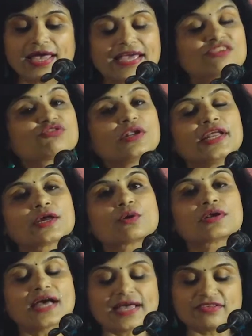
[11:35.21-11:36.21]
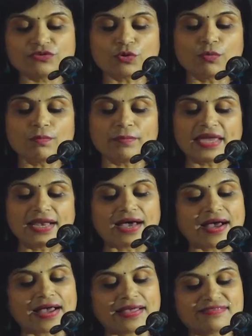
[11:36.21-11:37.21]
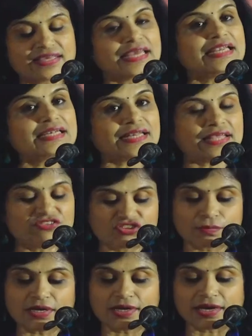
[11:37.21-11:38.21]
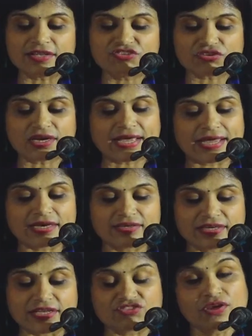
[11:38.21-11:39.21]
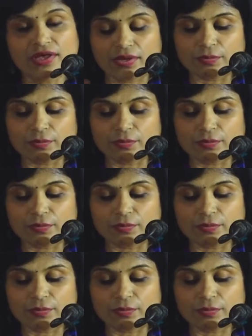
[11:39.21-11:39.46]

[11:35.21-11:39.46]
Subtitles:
actually recognized Kumbh Mela as intangible cultural heritage,